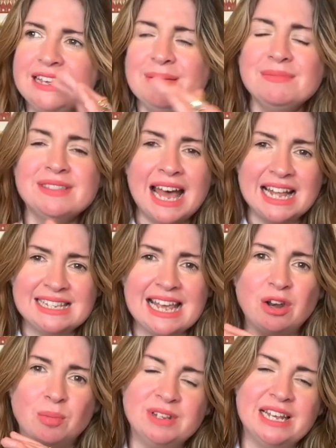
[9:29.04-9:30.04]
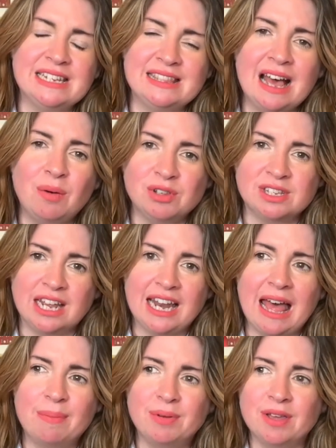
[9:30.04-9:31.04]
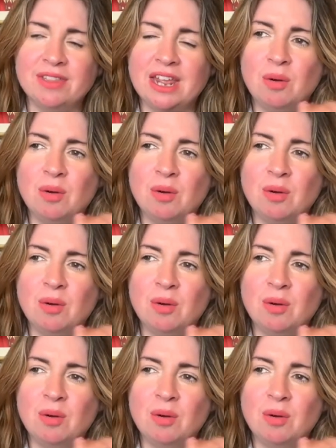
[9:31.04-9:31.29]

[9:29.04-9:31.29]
dimmed that down or pretended that wasn't going to happen,